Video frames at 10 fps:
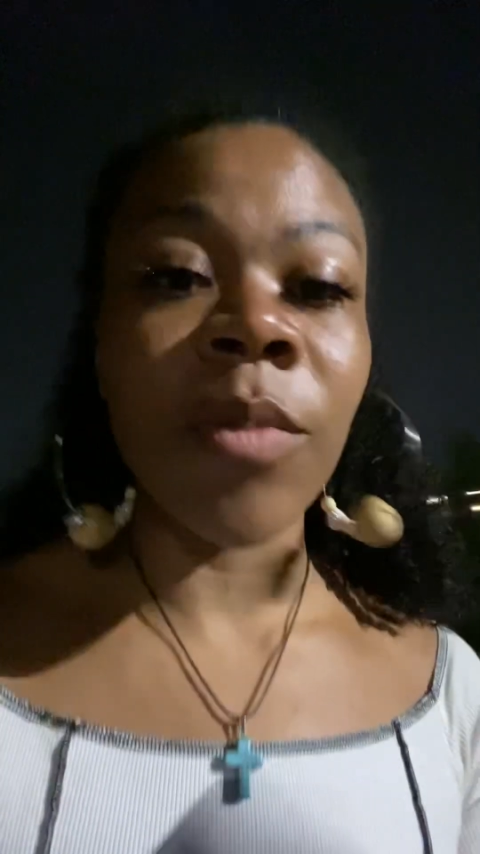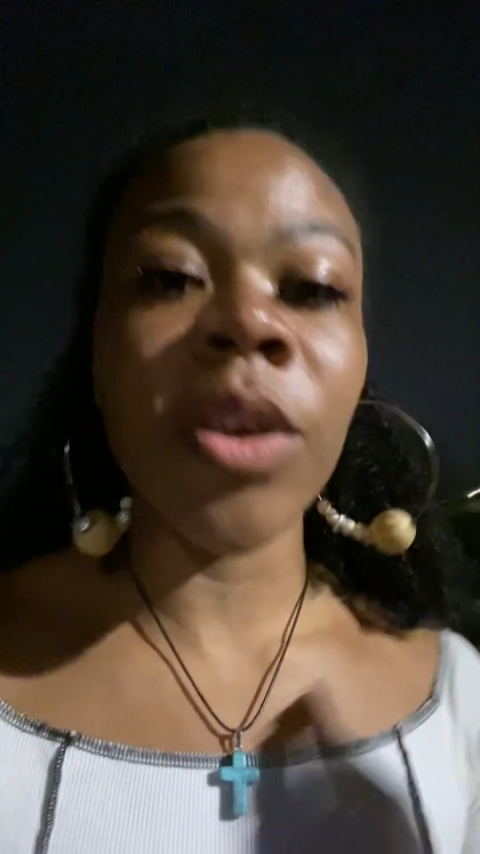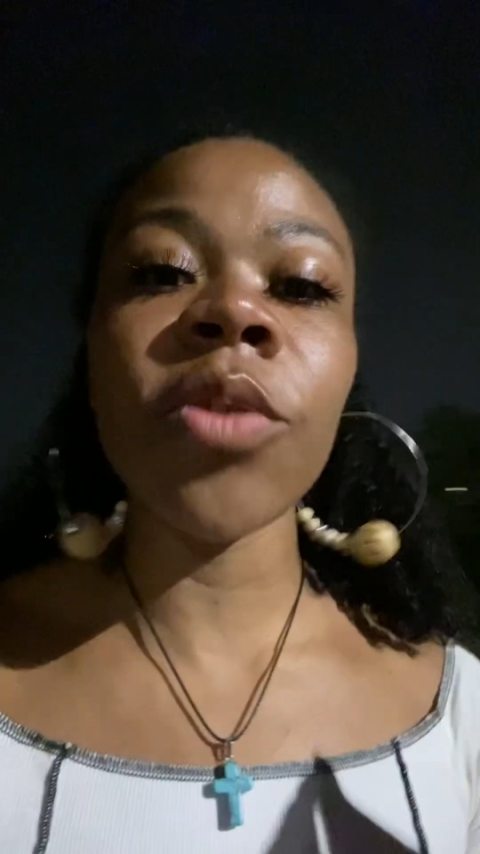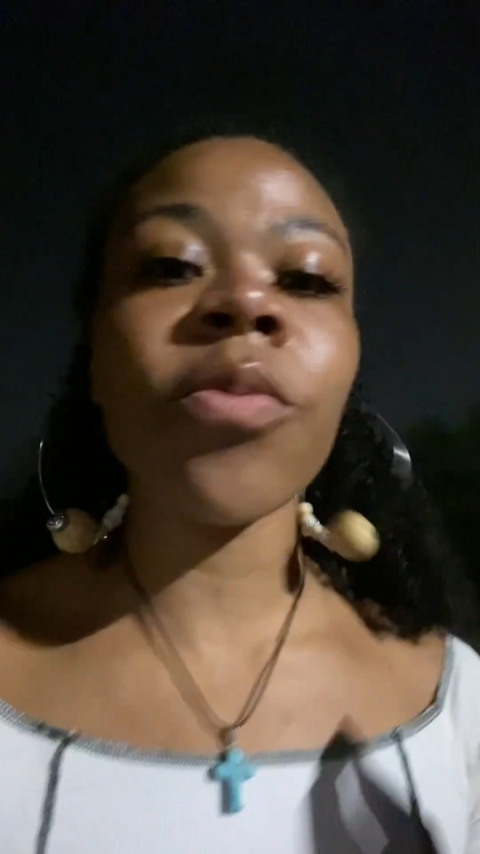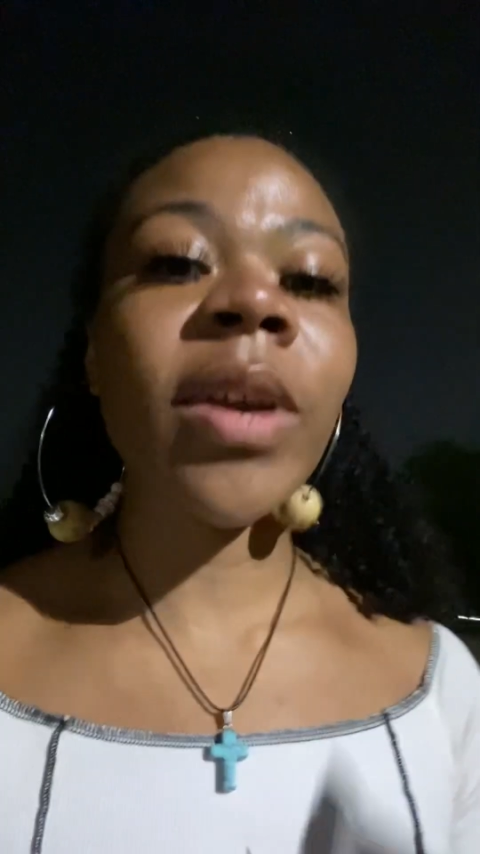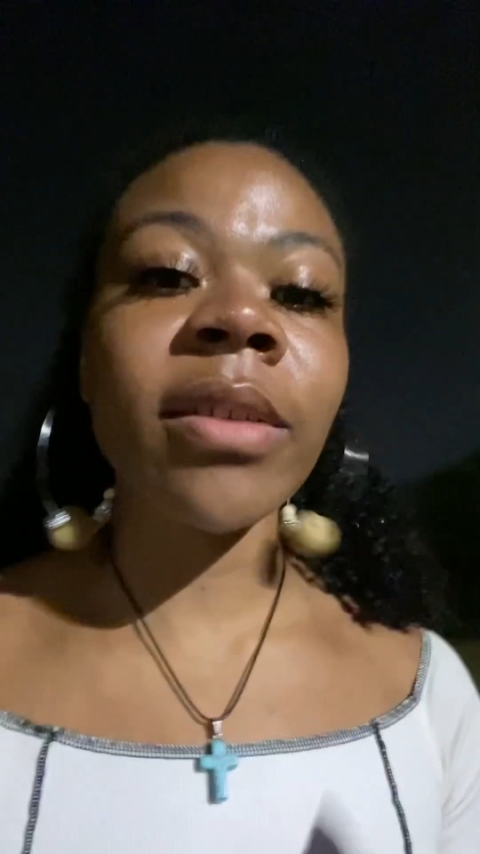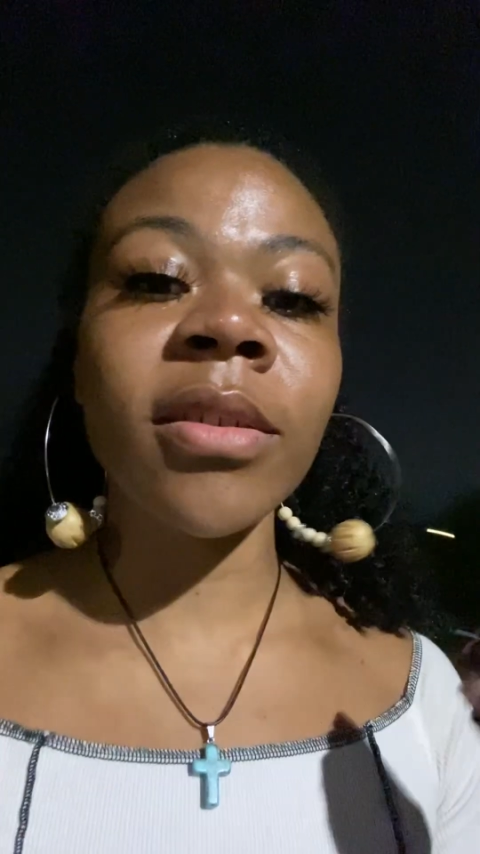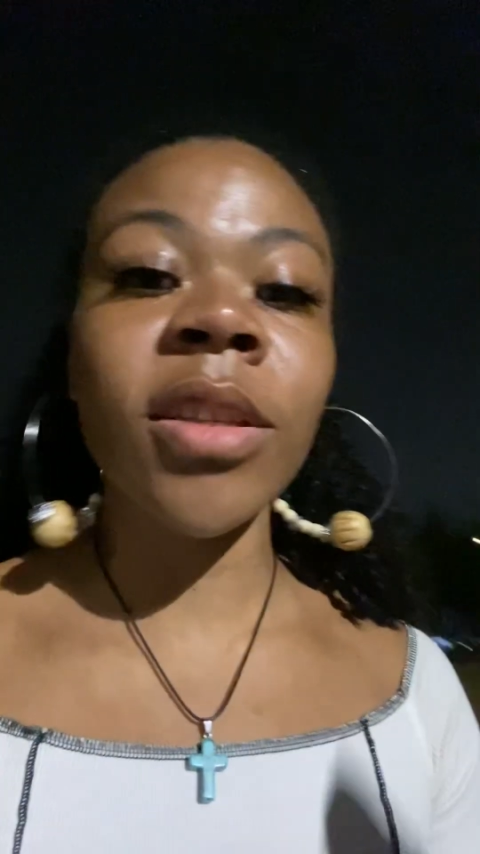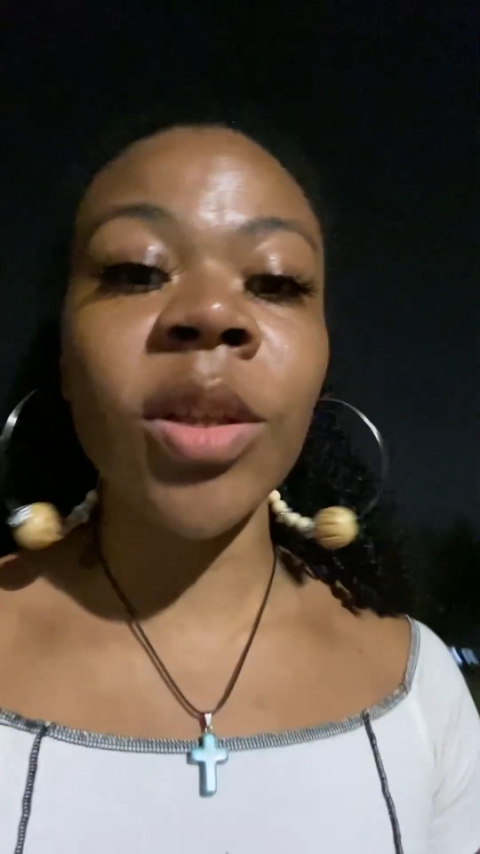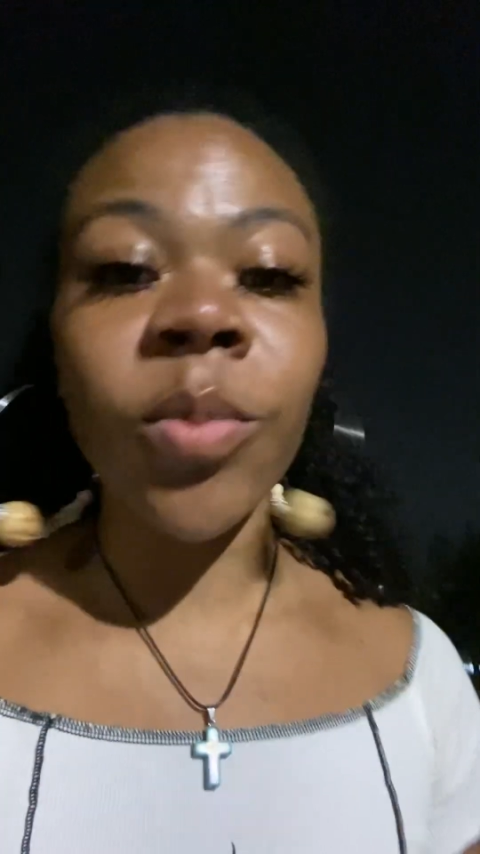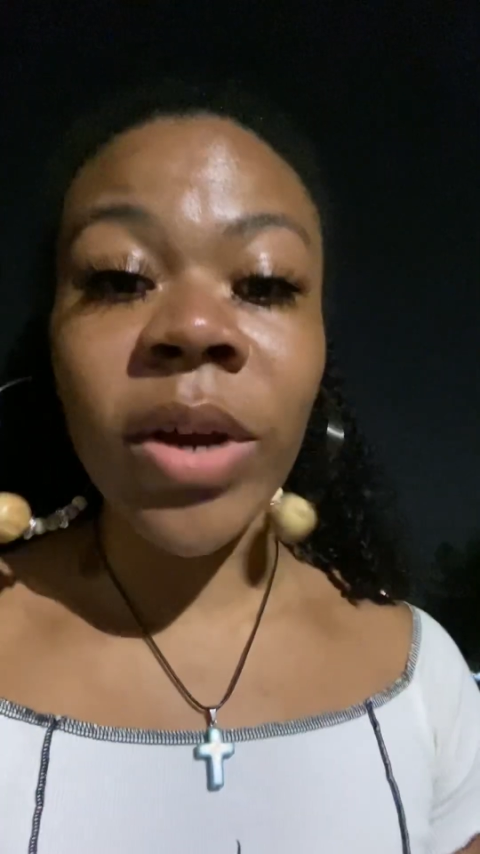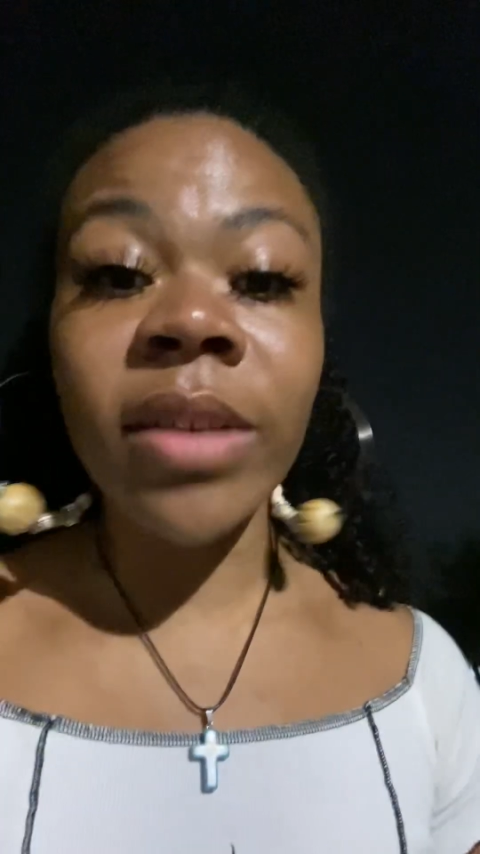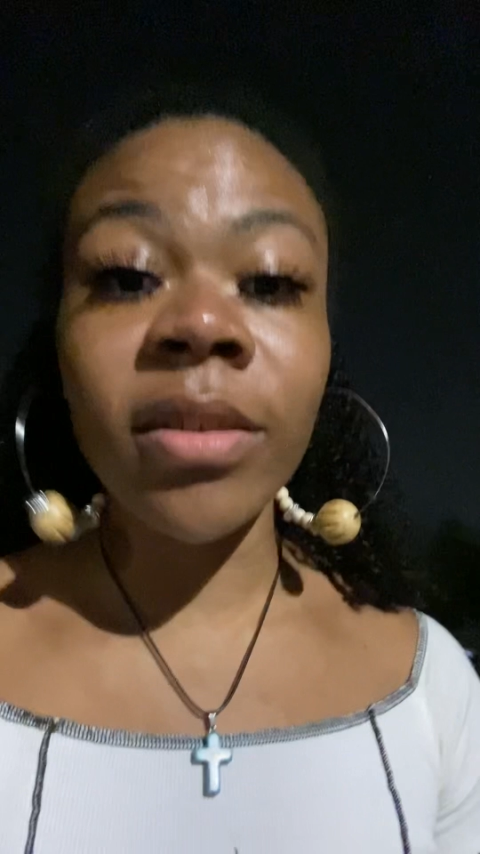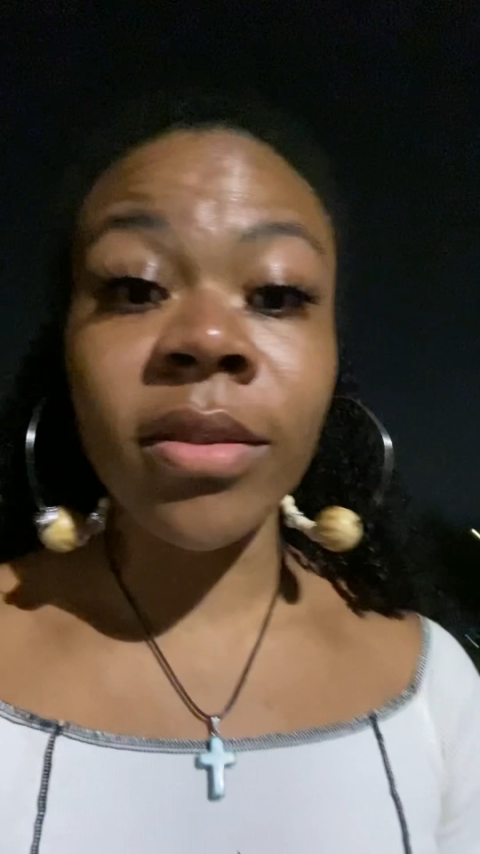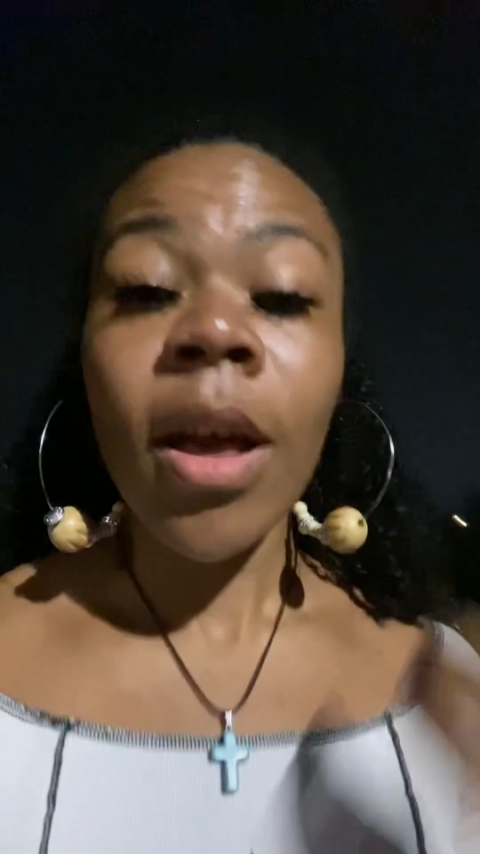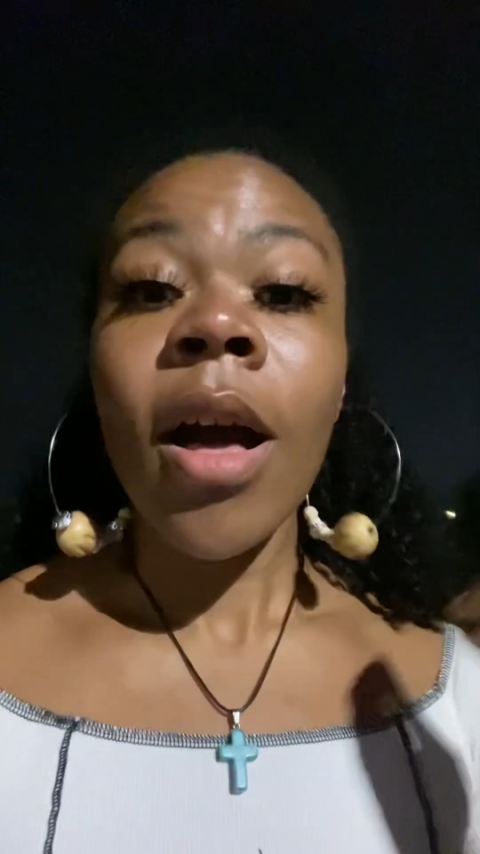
when you rest in the presence